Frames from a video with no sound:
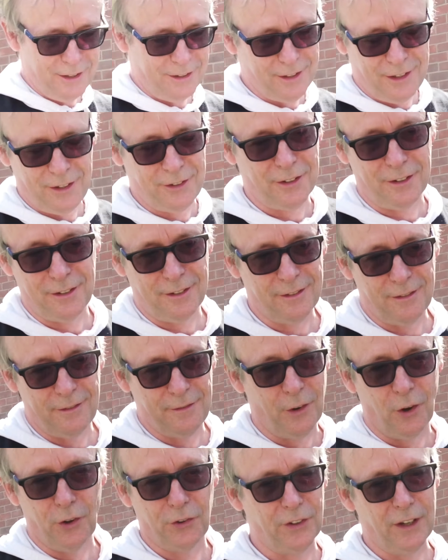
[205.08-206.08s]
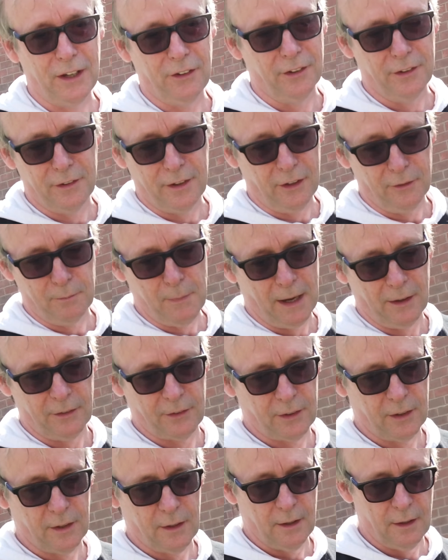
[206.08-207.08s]
these are 4 season, these
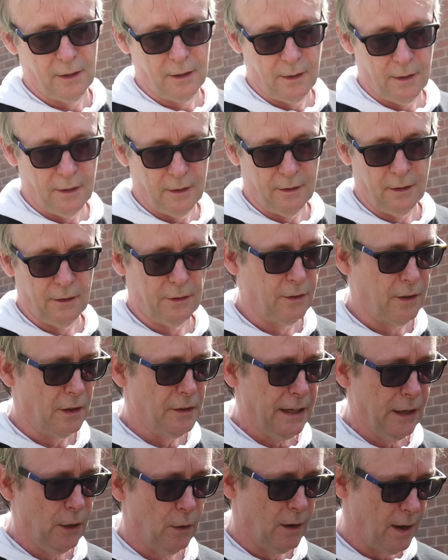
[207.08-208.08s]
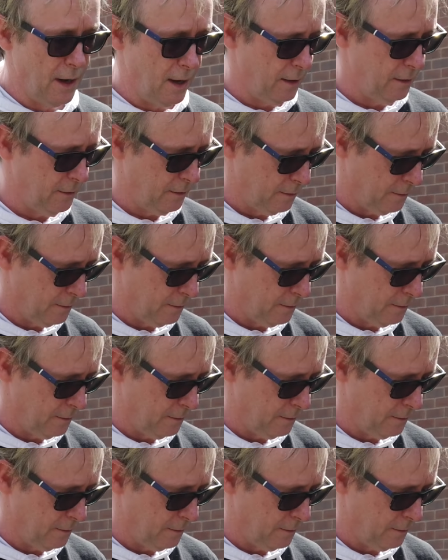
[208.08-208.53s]
mats, these are the Neo Air.